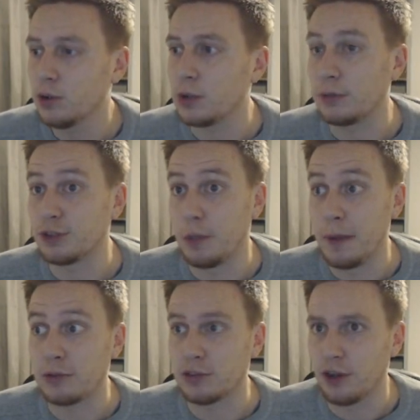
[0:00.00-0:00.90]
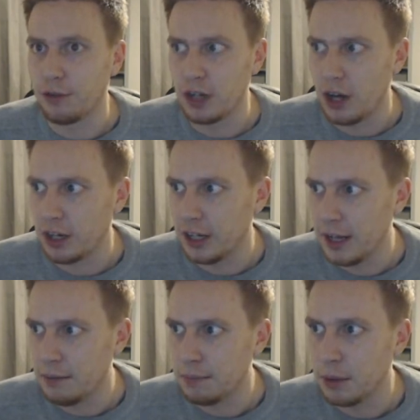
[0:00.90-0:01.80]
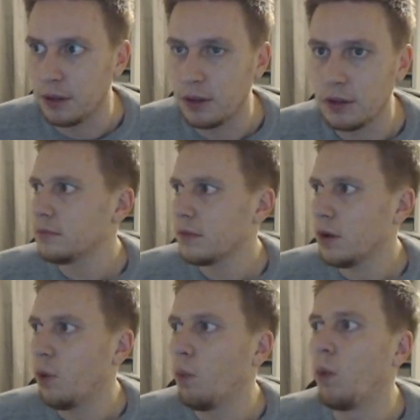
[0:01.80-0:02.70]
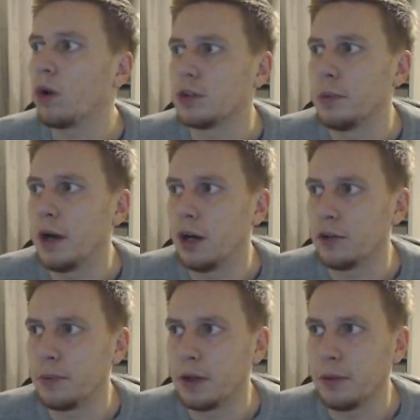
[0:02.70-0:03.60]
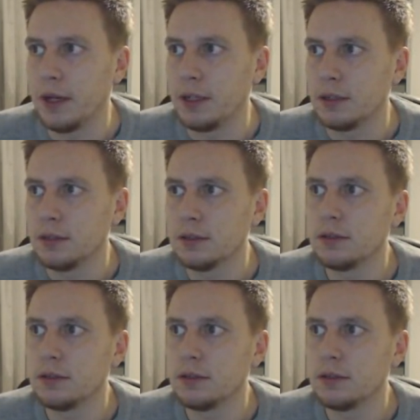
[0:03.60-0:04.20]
Thought that was going to bounce over Onana then, but what a pass, by the way.